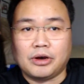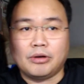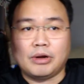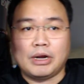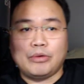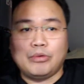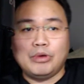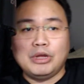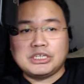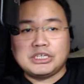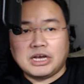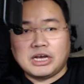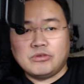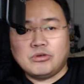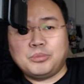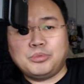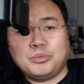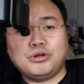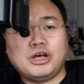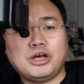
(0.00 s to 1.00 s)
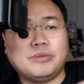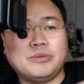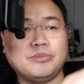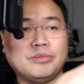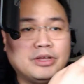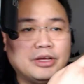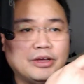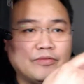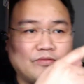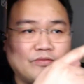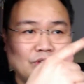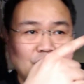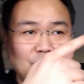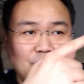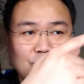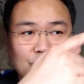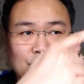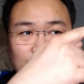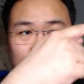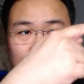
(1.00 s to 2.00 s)
Alright, which I will put up a
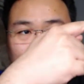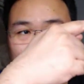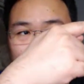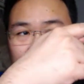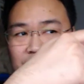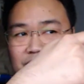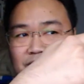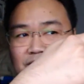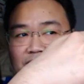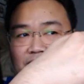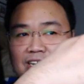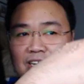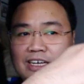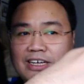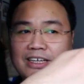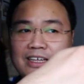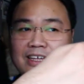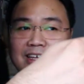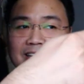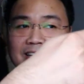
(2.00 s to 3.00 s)
video over here.